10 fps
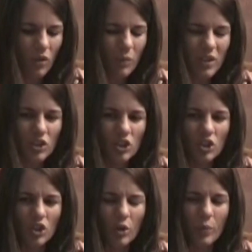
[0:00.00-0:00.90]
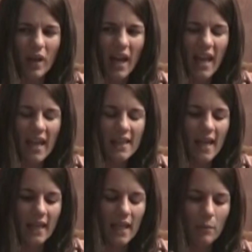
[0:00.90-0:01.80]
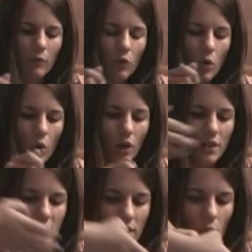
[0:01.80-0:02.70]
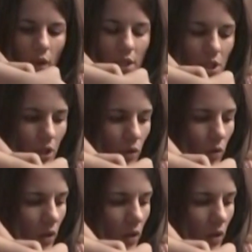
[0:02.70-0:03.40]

Don't be stupid. I hate that game. Of Jordan. Course he's going to.